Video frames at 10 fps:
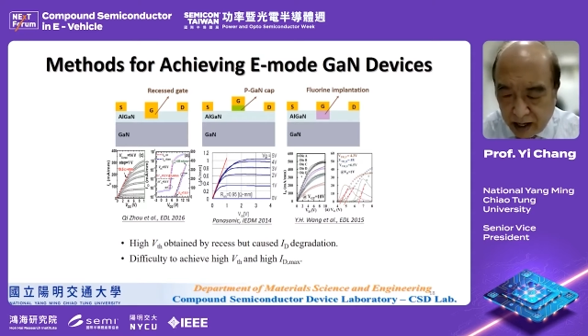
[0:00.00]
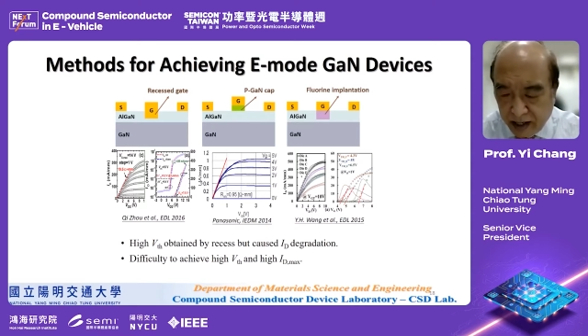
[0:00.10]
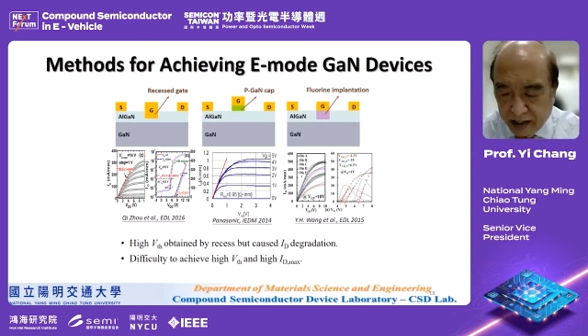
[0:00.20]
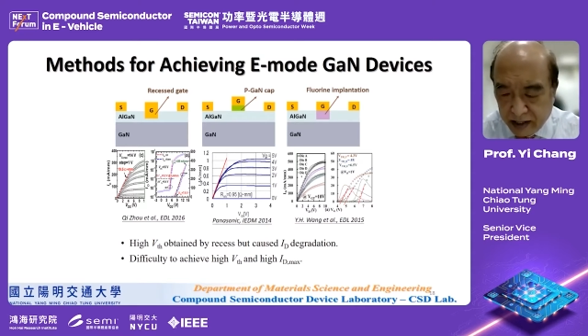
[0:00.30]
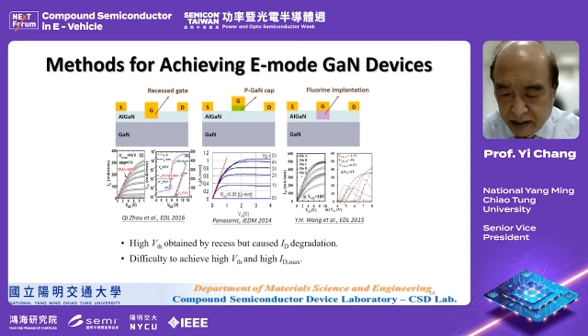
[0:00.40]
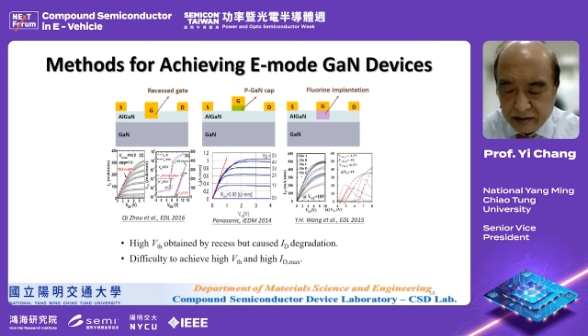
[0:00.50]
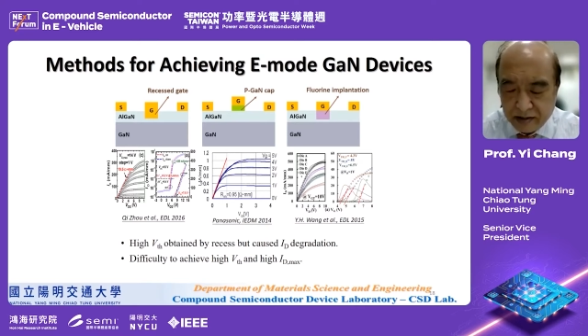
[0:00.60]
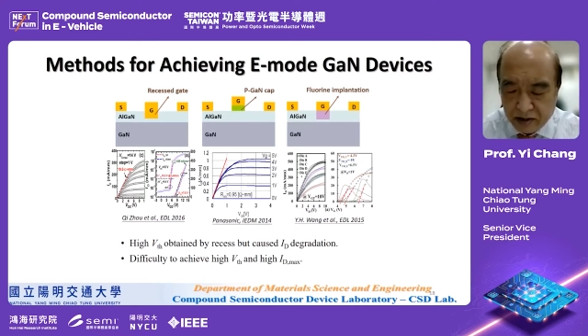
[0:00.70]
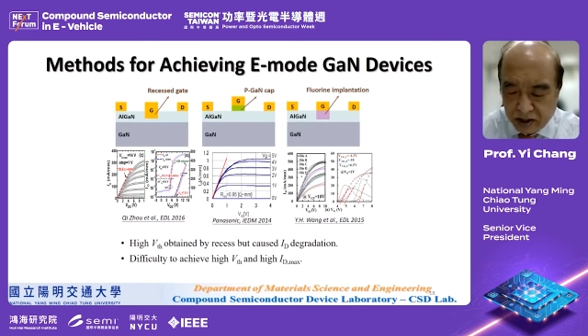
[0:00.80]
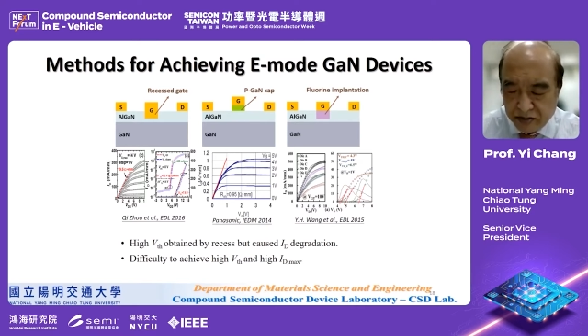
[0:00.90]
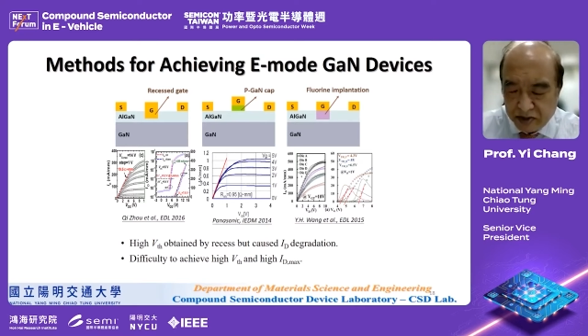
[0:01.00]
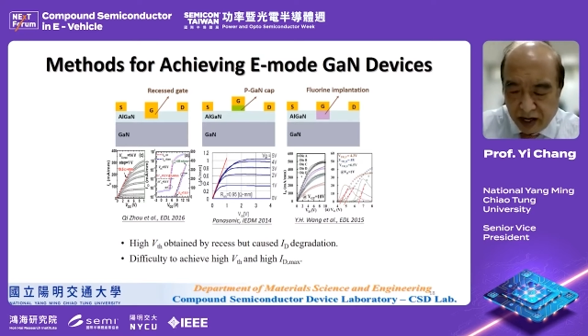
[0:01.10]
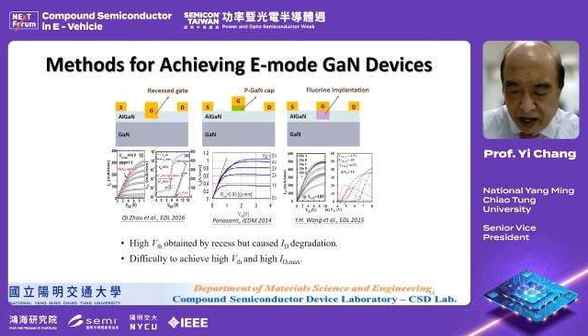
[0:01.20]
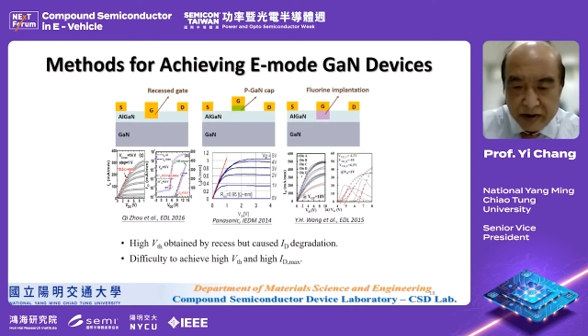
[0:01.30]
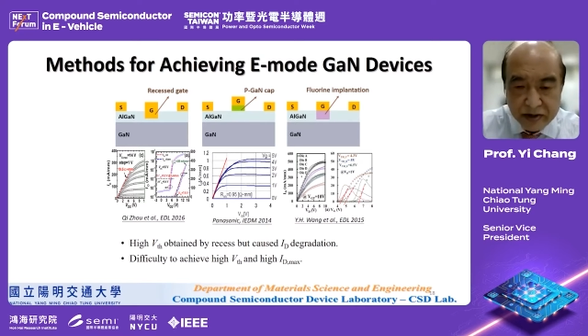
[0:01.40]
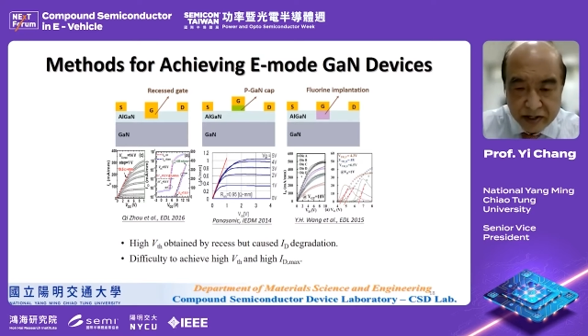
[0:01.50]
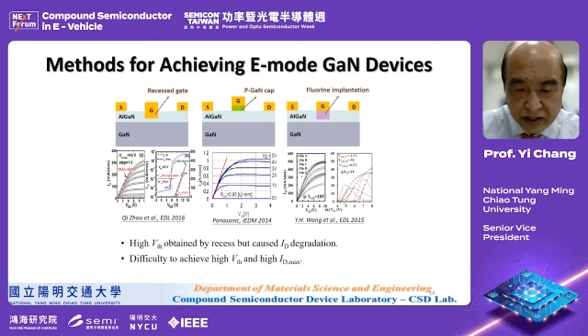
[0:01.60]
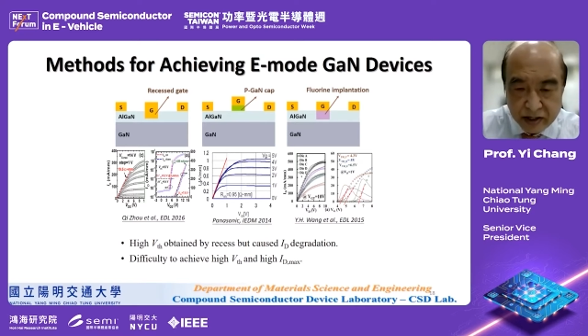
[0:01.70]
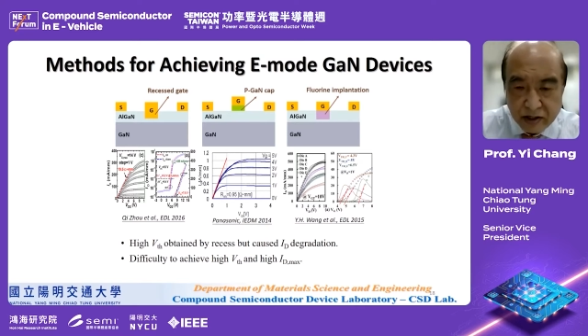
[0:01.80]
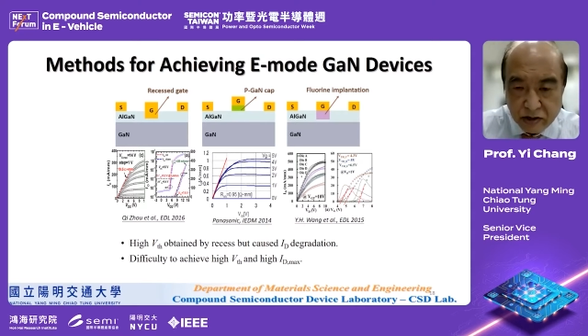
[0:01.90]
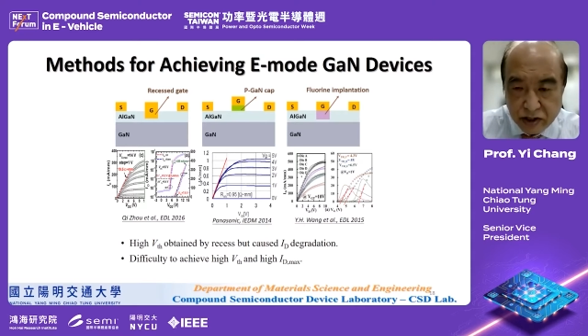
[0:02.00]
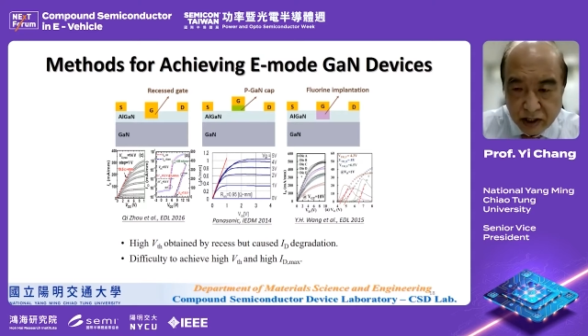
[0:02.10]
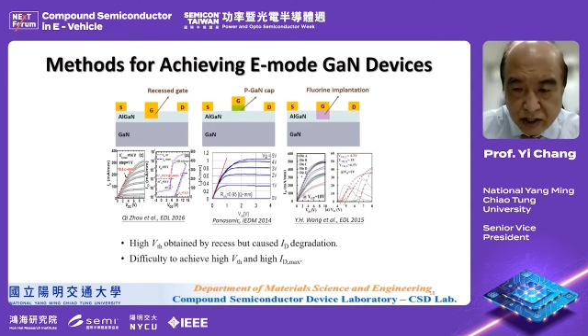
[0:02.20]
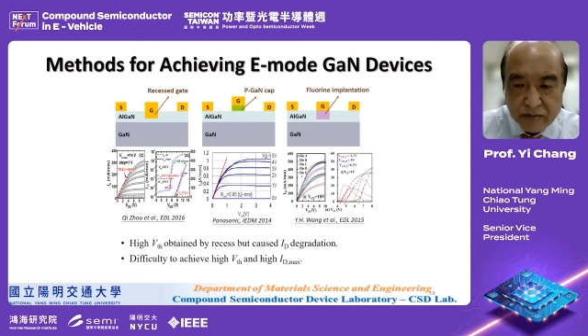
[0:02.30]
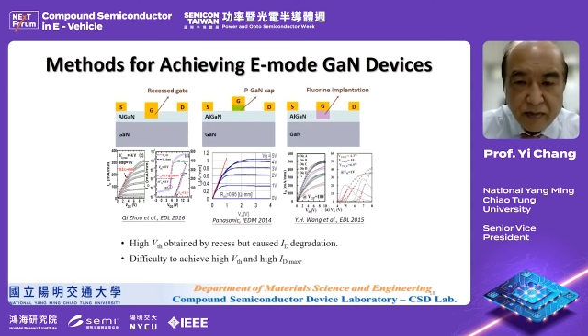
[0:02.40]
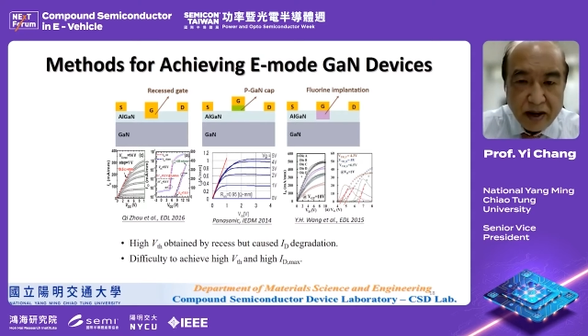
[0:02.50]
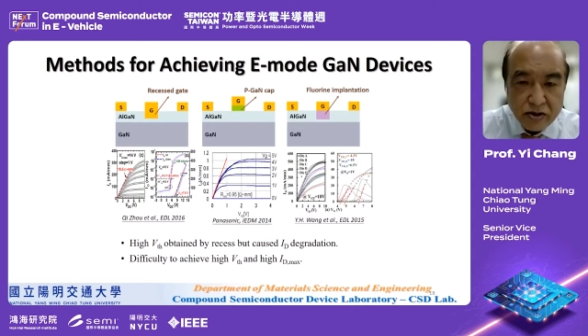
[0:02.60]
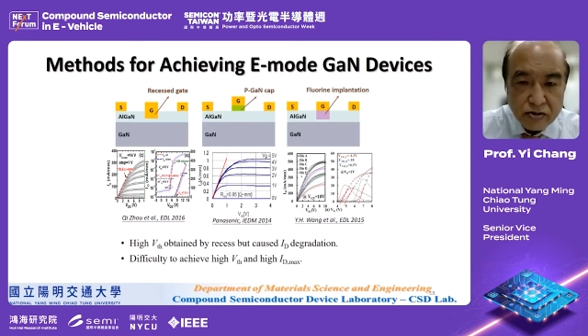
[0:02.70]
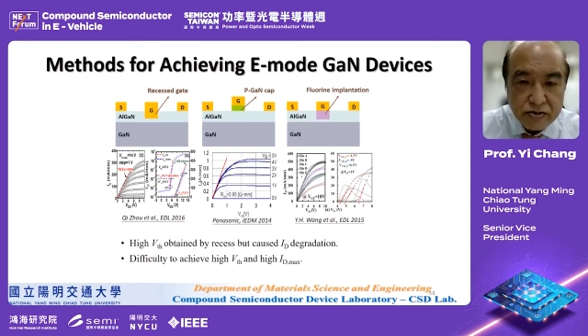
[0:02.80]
current simultaneously using this method.